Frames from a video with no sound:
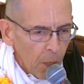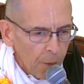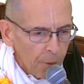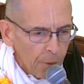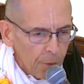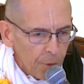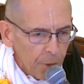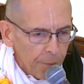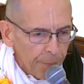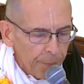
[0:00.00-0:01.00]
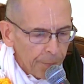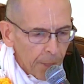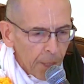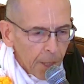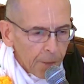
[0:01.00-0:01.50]
others.
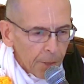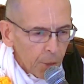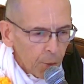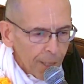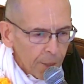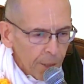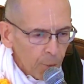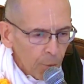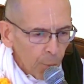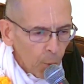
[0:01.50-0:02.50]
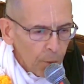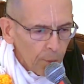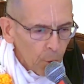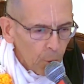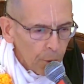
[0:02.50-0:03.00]
This transcendental abode of the
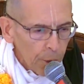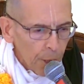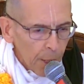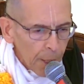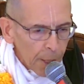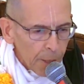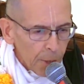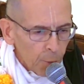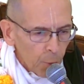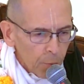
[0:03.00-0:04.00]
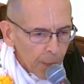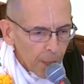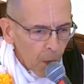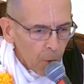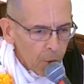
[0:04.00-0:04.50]
Lord is adored by
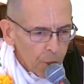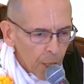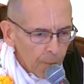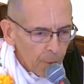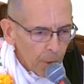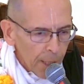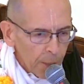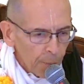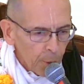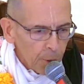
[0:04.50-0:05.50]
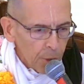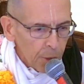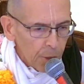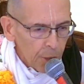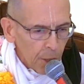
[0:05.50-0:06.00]
all self-realized
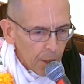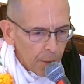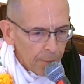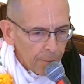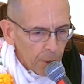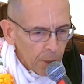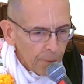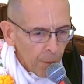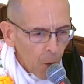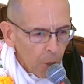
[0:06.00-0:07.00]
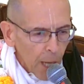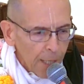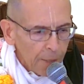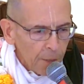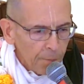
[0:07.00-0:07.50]
persons, freed from all
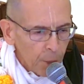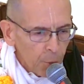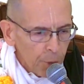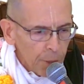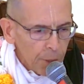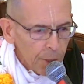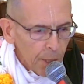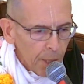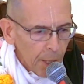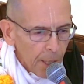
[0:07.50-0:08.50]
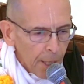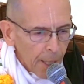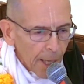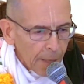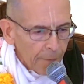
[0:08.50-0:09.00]
kinds of miseries
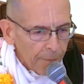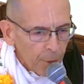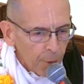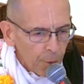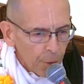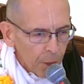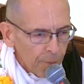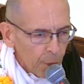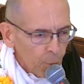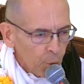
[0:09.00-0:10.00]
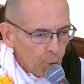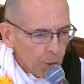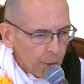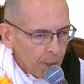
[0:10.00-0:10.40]
and fear of illusory